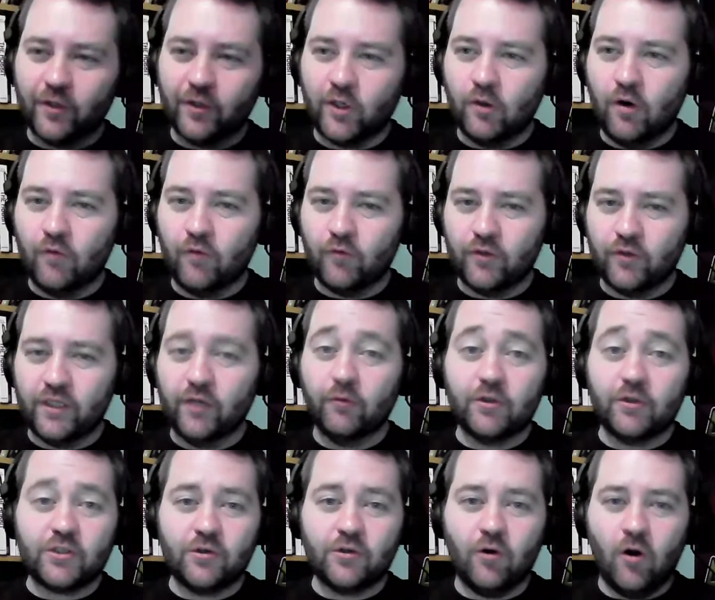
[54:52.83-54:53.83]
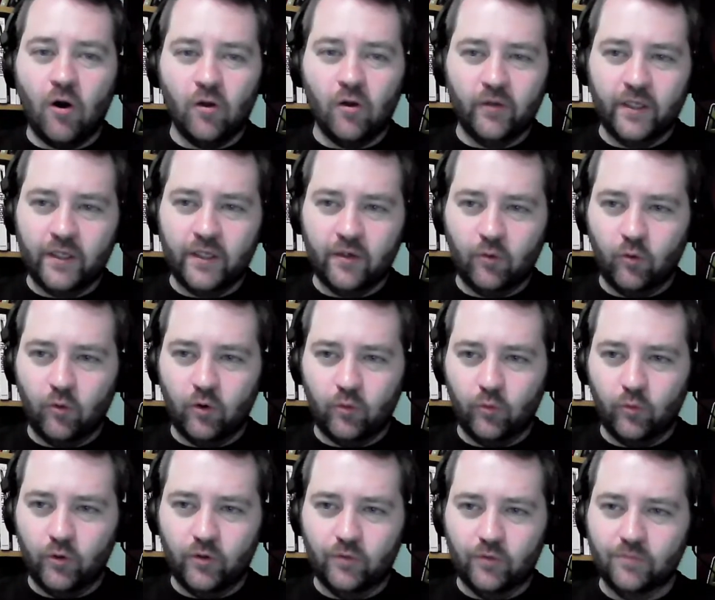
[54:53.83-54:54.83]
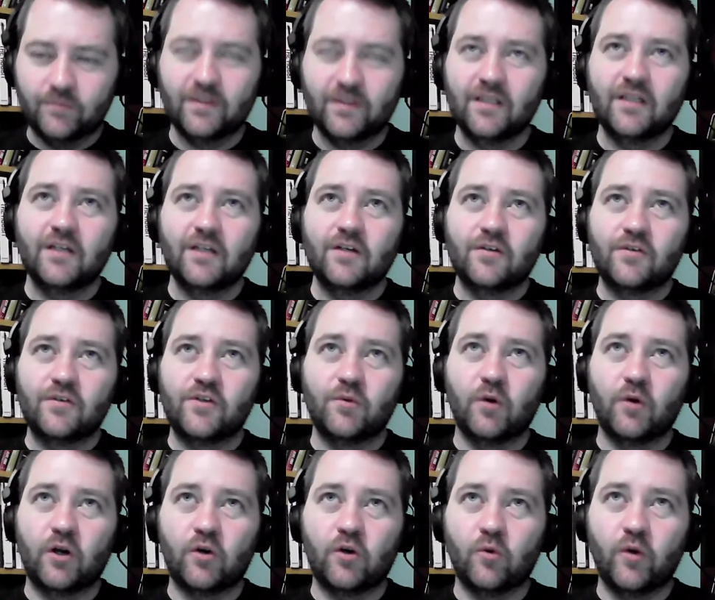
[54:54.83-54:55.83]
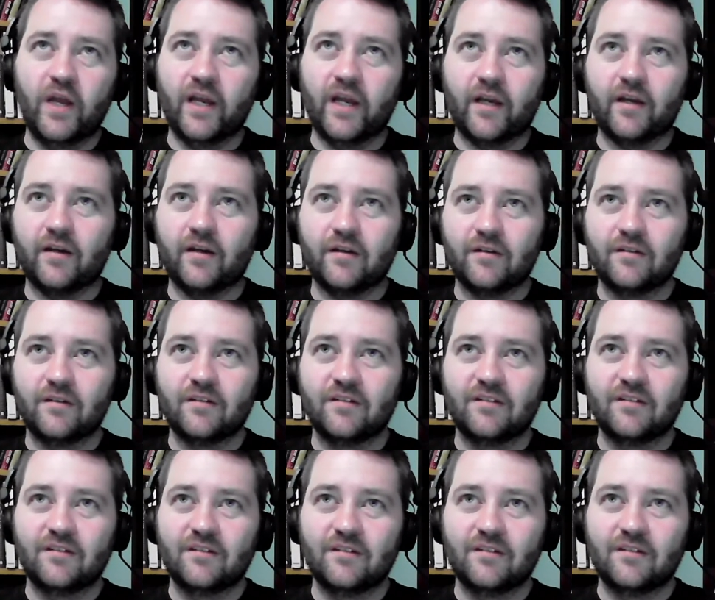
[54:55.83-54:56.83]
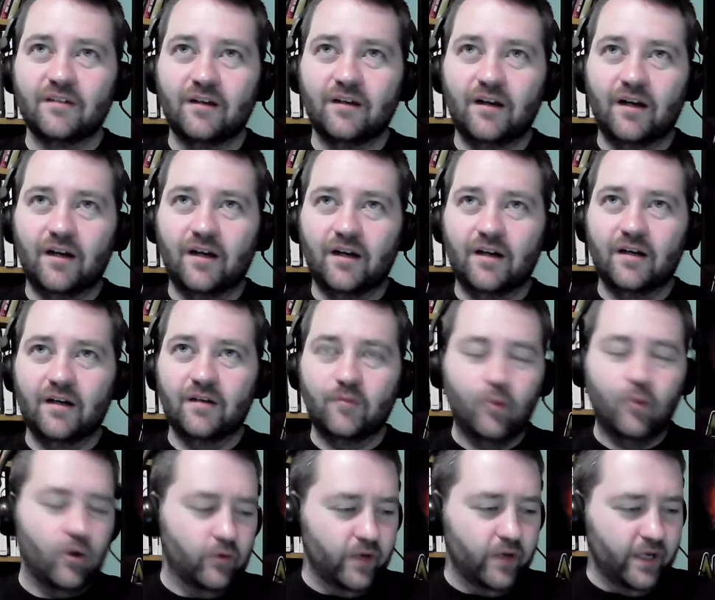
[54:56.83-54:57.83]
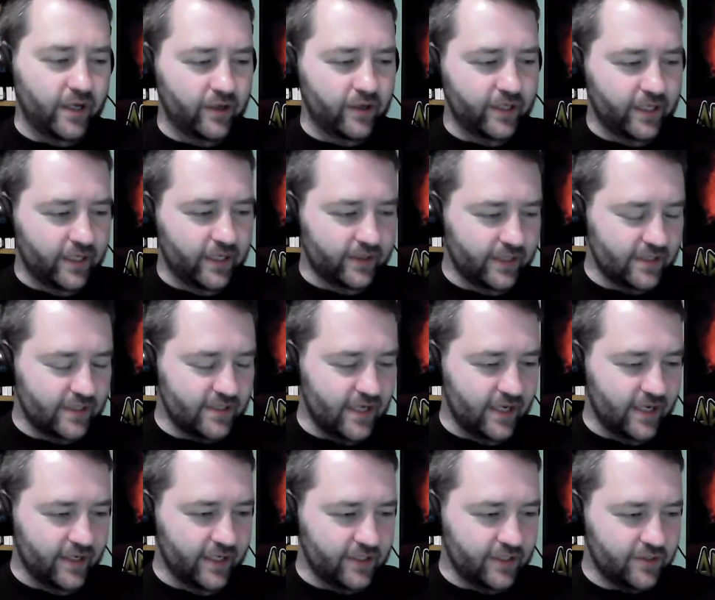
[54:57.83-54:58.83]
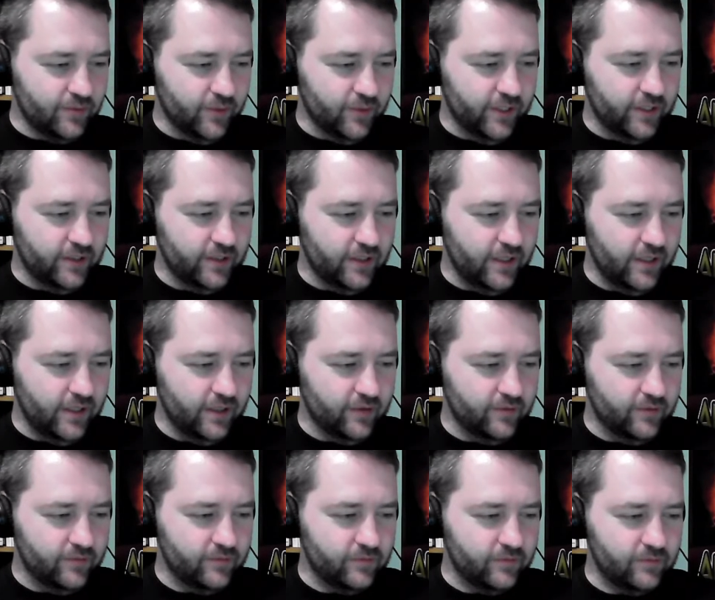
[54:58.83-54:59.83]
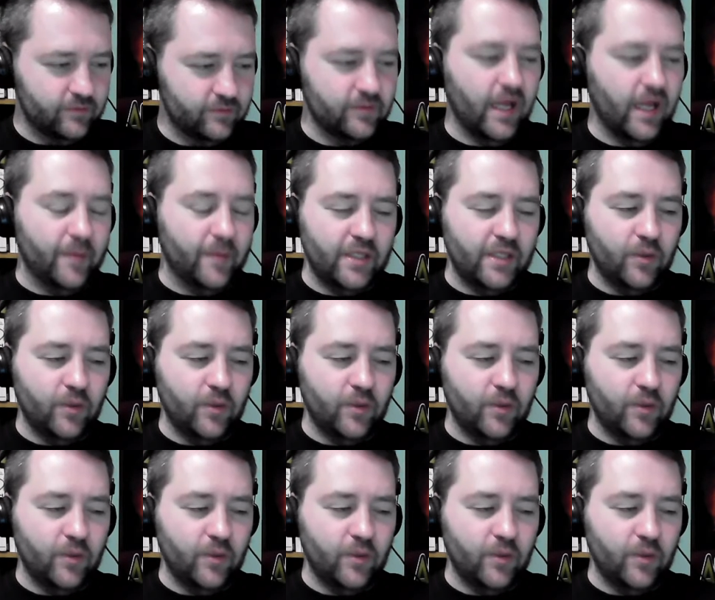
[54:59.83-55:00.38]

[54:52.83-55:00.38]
go over the original All In or we'll do a quick Well, hang on, that's not next week. I mean